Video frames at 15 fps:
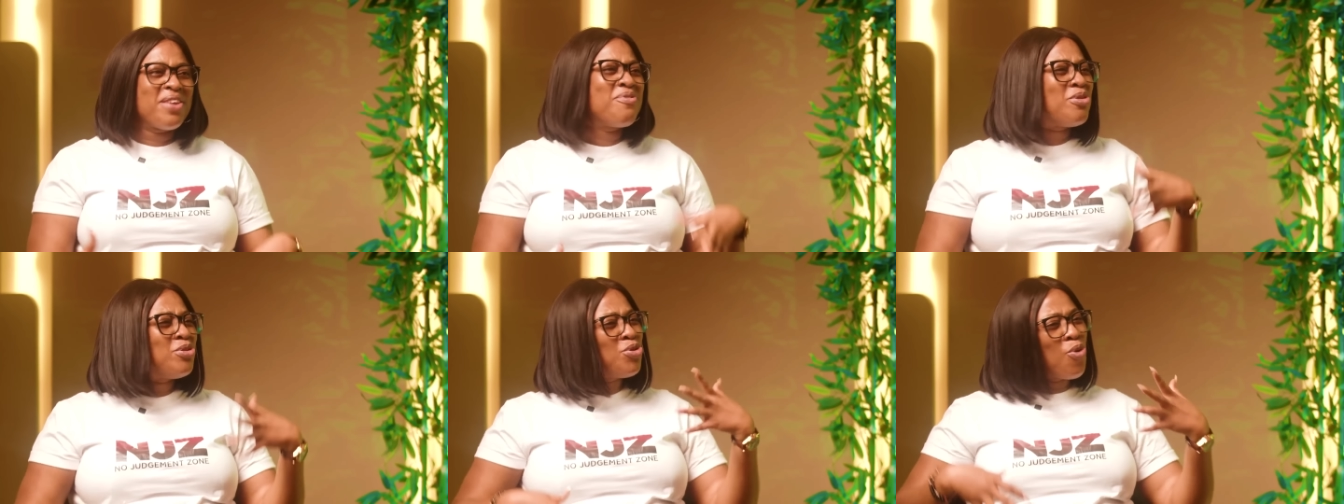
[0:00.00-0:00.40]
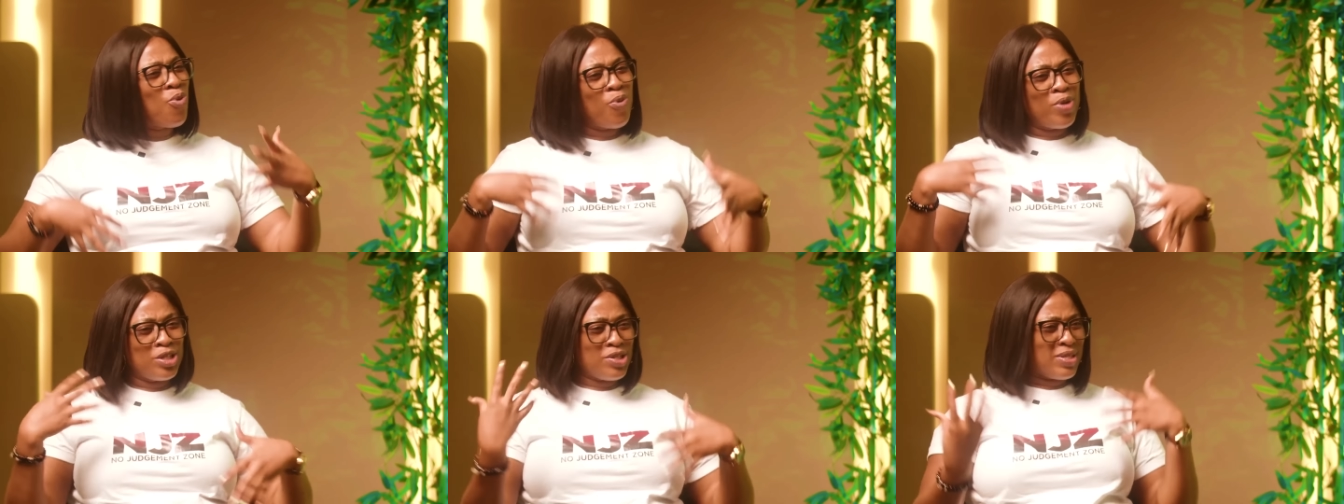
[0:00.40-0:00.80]
even
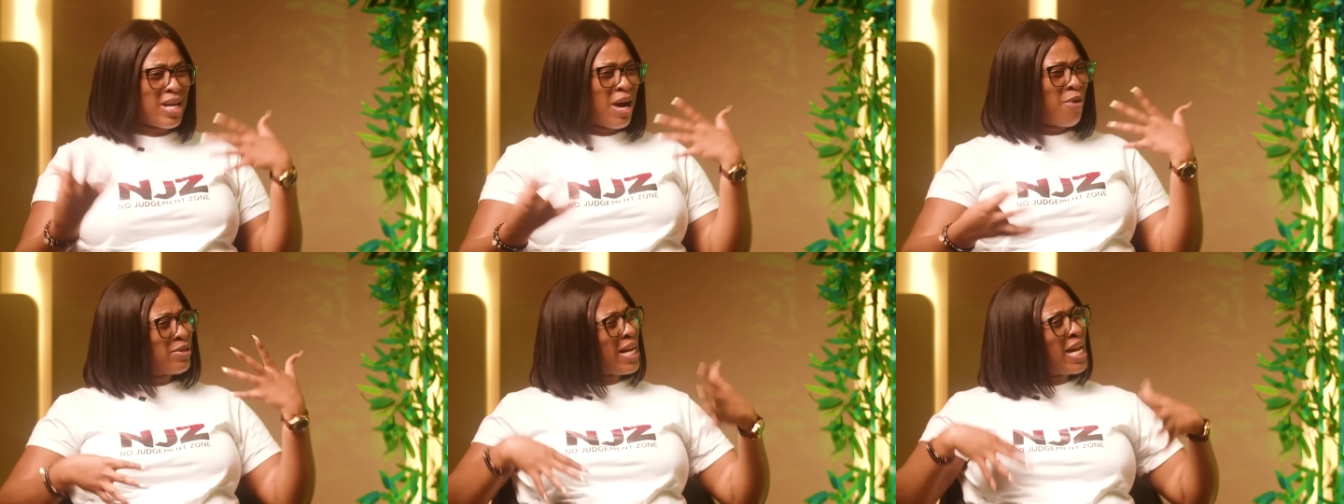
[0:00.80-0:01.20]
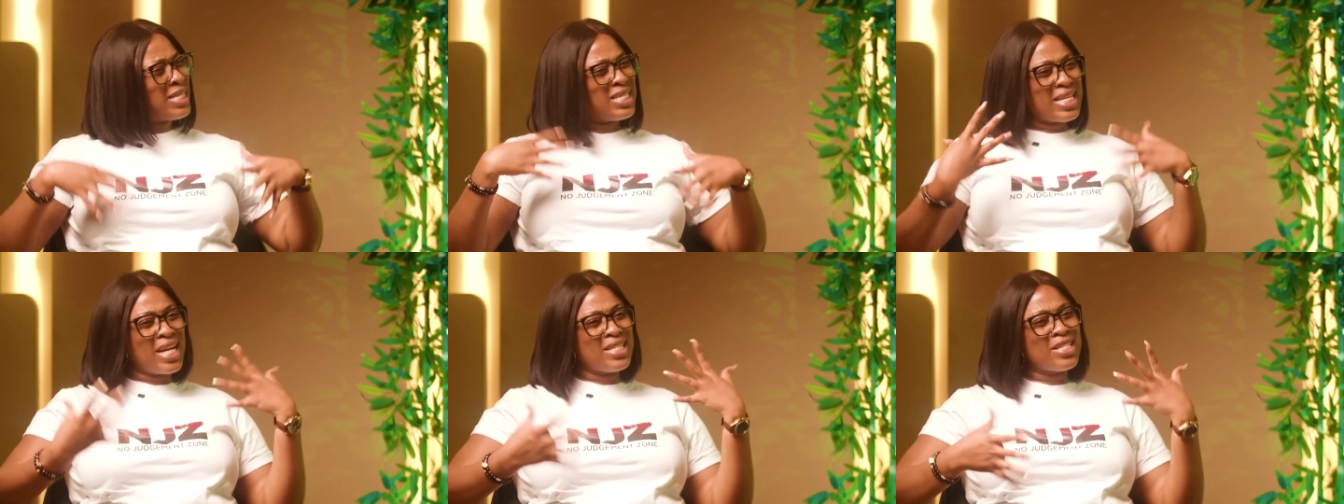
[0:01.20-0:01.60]
though I
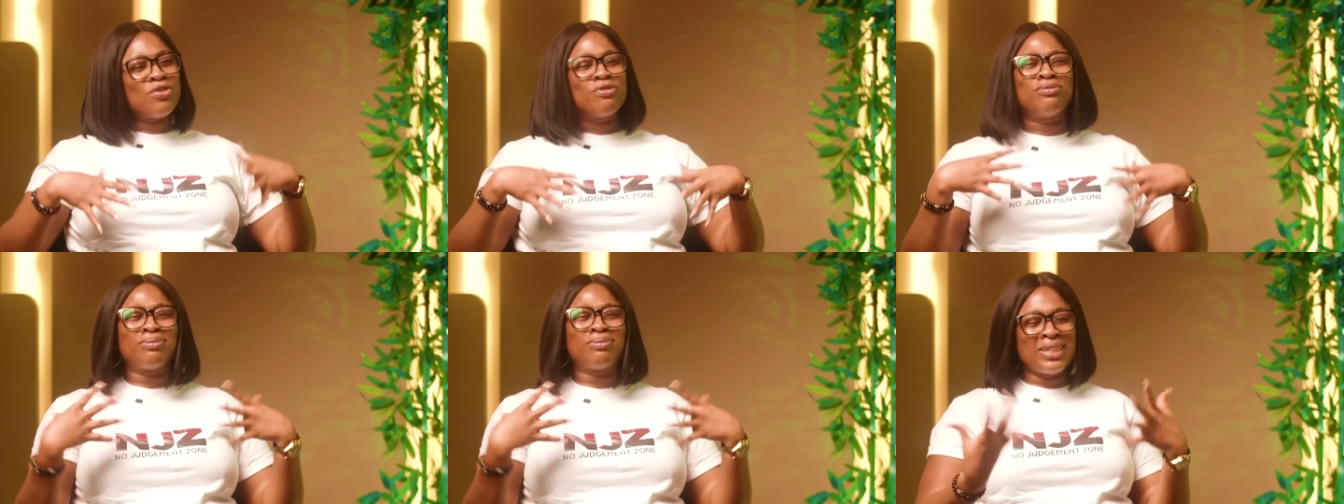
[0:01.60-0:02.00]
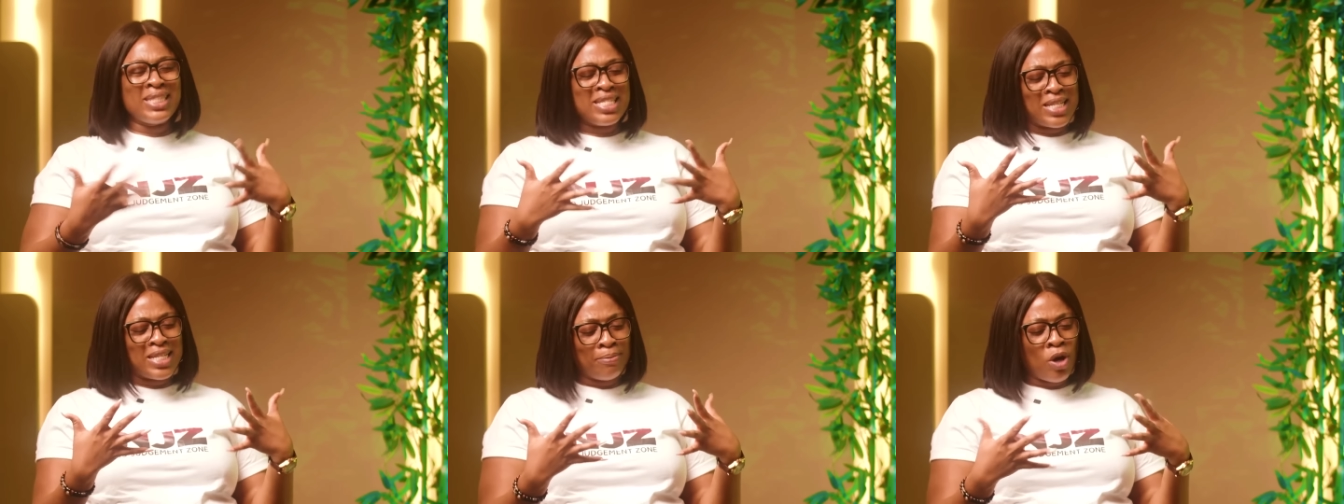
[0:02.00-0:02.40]
just had
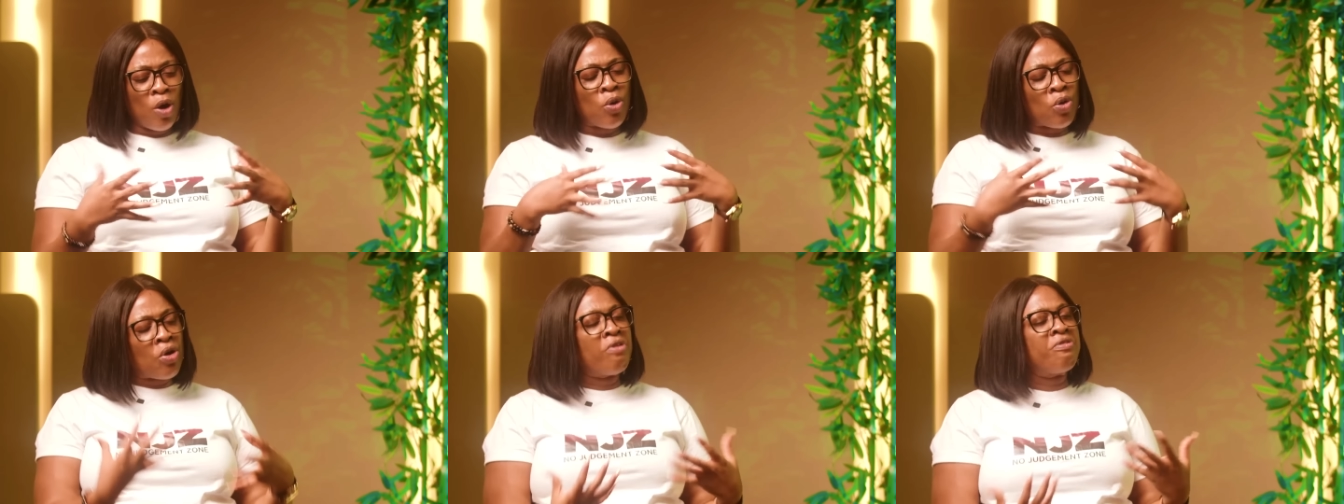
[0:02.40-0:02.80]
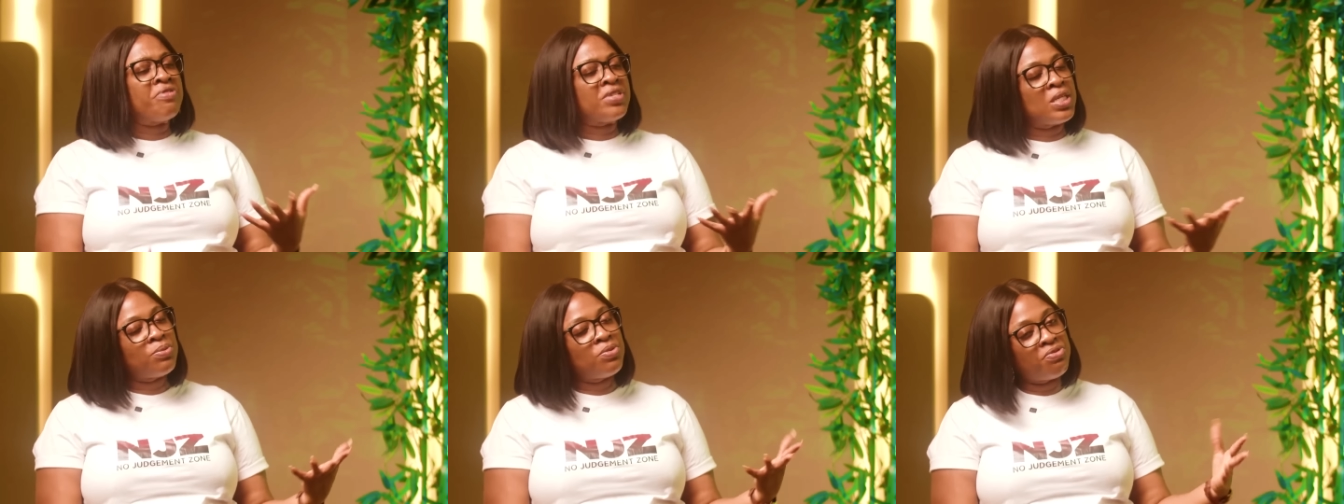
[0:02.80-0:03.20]
this
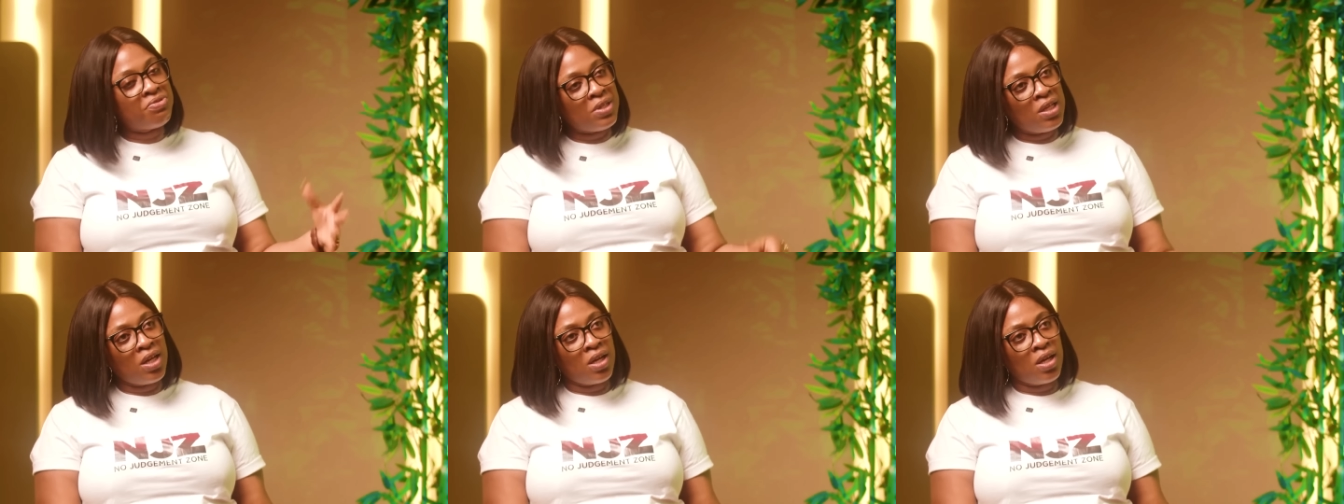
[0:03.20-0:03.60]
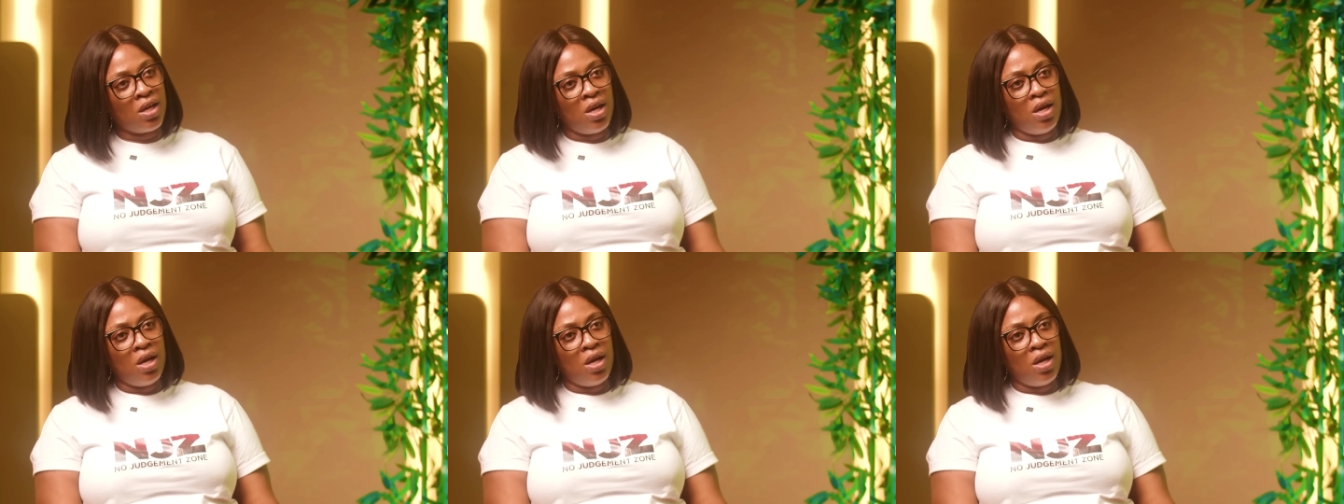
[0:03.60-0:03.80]
uncomfortable feeling.